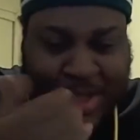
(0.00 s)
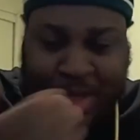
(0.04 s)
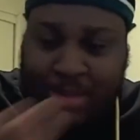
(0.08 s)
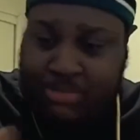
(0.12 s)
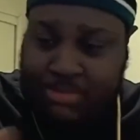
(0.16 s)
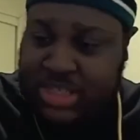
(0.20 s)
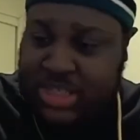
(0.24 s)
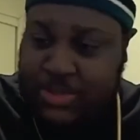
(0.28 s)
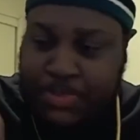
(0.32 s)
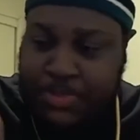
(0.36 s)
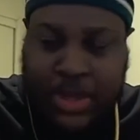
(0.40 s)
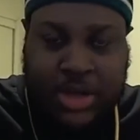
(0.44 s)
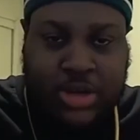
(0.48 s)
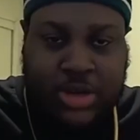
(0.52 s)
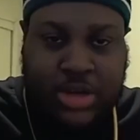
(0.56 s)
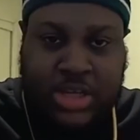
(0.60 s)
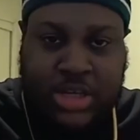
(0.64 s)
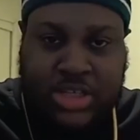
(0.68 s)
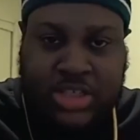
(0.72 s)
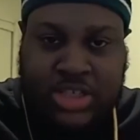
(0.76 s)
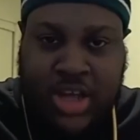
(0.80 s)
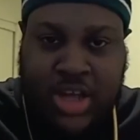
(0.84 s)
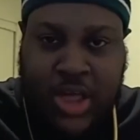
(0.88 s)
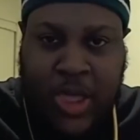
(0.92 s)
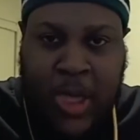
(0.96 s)
I'm spitting
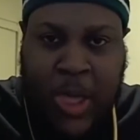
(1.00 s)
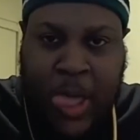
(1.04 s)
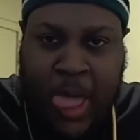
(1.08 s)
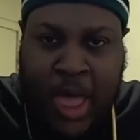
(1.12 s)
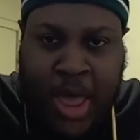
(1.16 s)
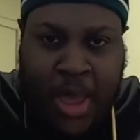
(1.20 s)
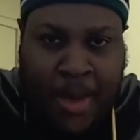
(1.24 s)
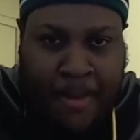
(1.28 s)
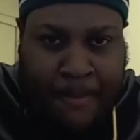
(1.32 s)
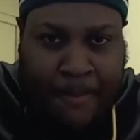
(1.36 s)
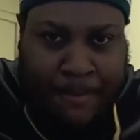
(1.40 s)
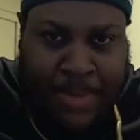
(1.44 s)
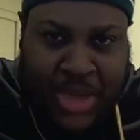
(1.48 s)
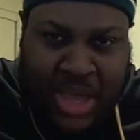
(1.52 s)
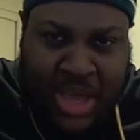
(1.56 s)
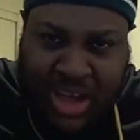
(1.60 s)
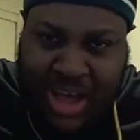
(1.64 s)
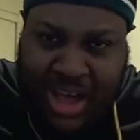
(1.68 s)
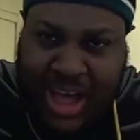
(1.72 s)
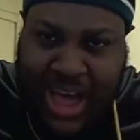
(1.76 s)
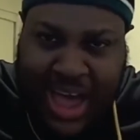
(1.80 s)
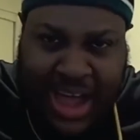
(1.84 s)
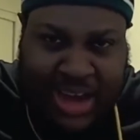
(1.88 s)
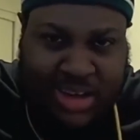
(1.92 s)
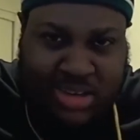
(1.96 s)
this shit. Big
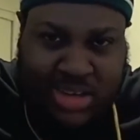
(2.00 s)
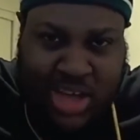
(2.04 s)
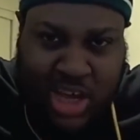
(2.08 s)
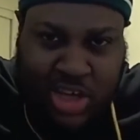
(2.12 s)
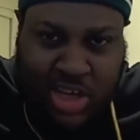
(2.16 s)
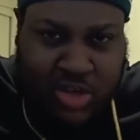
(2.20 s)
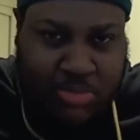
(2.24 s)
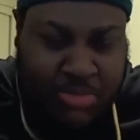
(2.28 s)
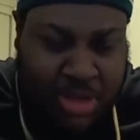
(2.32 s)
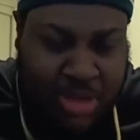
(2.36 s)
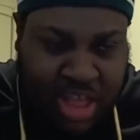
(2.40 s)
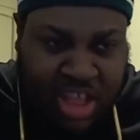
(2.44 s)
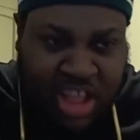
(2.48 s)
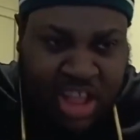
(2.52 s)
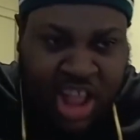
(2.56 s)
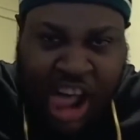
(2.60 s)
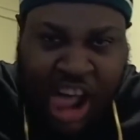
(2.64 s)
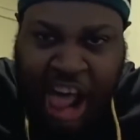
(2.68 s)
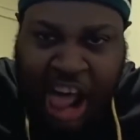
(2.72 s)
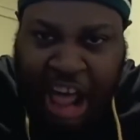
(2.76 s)
cock diesel motherfucker.